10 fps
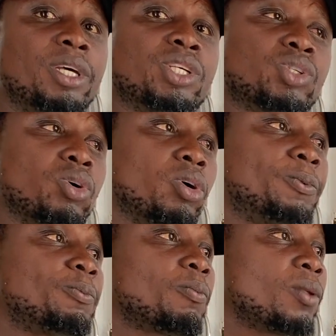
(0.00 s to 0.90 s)
So
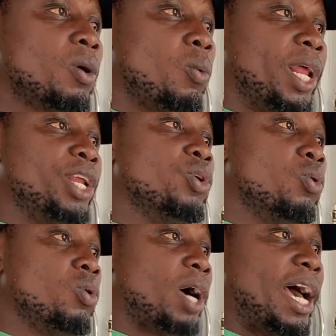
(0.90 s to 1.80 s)
what I do,
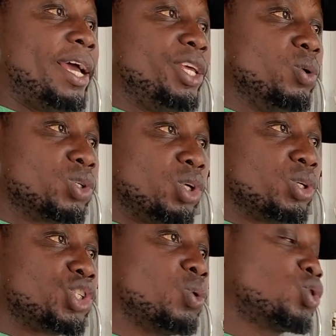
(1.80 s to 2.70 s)
I use
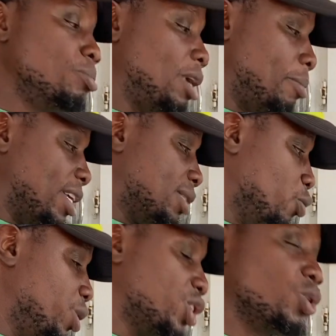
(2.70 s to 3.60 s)
those juice to make my
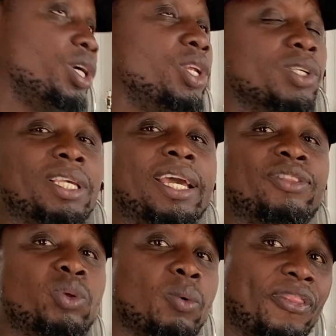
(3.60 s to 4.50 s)
smoothie so it doesn't get
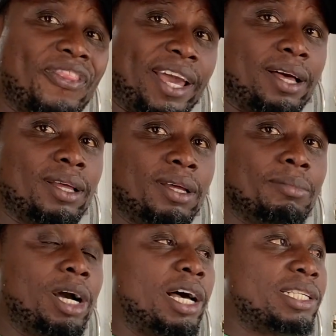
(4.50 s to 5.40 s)
too thick,
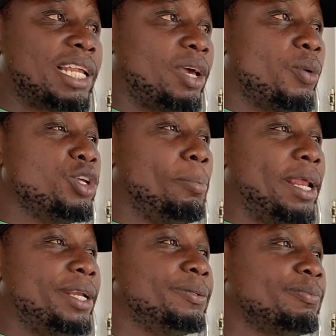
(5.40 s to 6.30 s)
because like when you
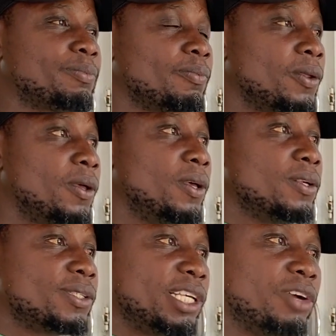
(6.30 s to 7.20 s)
blend
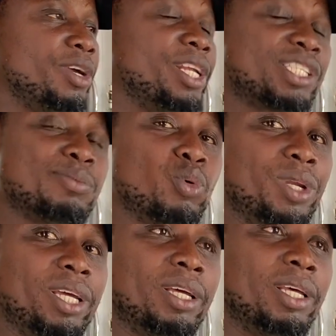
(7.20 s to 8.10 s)
celery in a
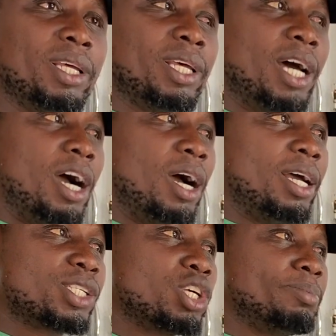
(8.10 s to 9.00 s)
smoothie,
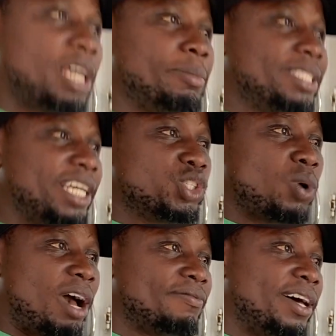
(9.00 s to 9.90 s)
sometimes it tends to
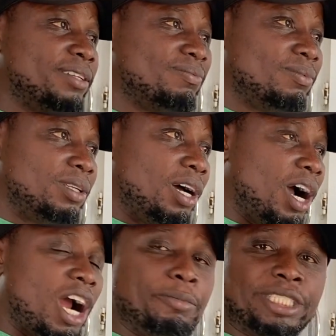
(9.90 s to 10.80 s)
have that
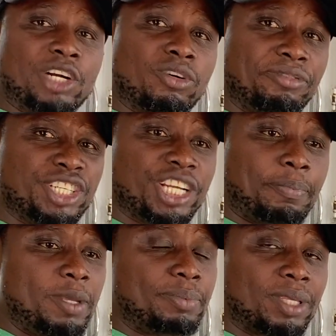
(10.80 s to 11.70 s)
hard bit of roughage that
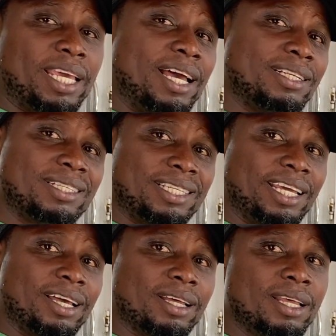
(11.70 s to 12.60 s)
people can't
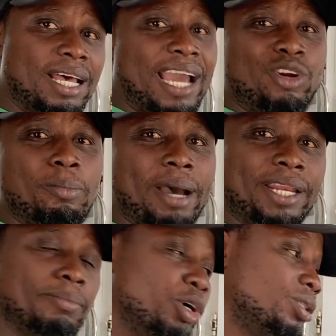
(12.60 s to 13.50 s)
take. I don't mind
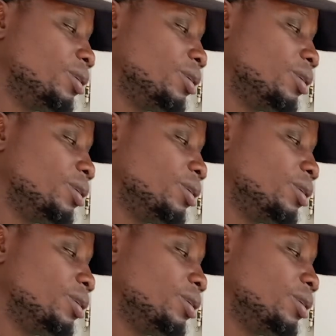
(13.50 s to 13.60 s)
it, but